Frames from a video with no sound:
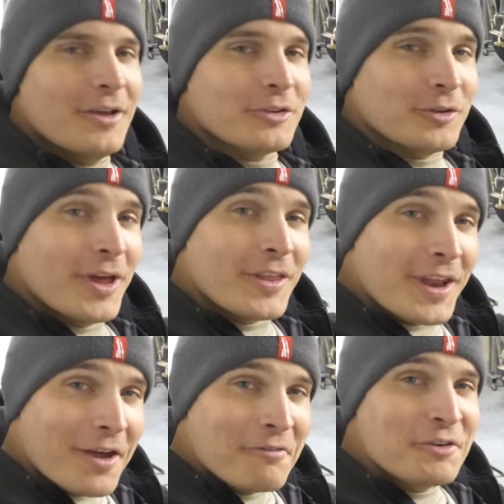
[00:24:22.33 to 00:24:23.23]
So now that
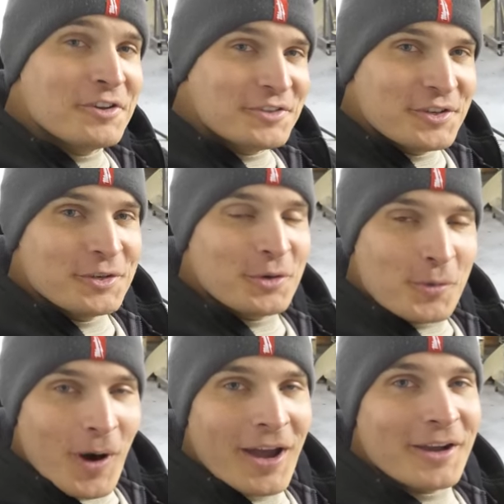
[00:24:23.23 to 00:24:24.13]
every single
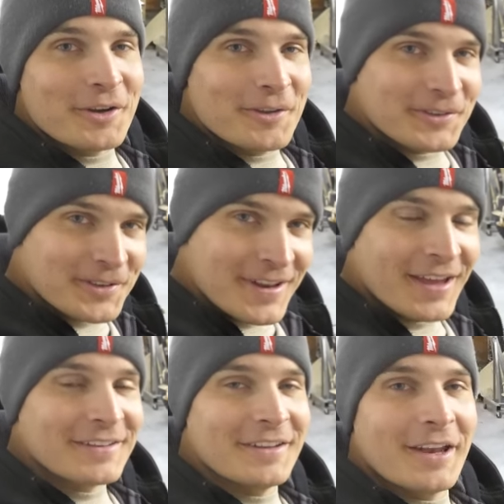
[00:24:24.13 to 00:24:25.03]
wire is
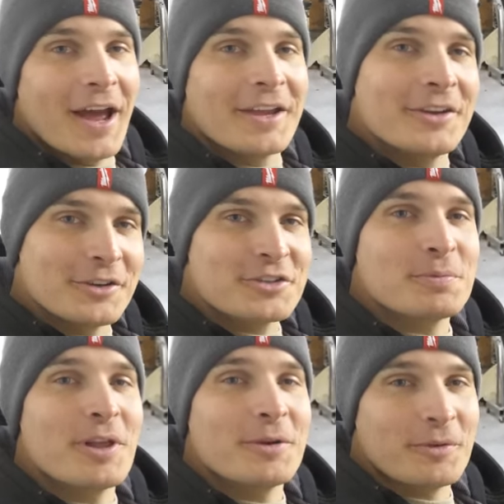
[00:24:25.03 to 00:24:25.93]
connected, I can
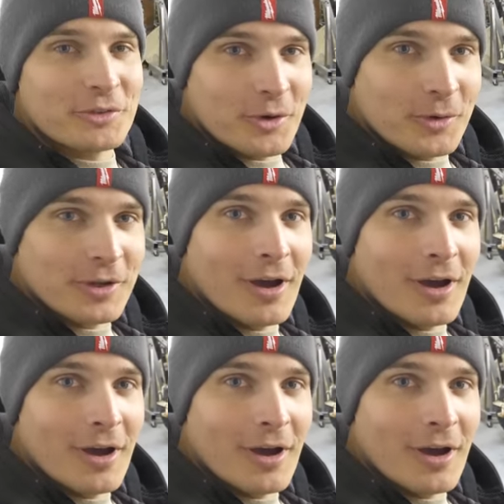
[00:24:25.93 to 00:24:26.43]
explain what's going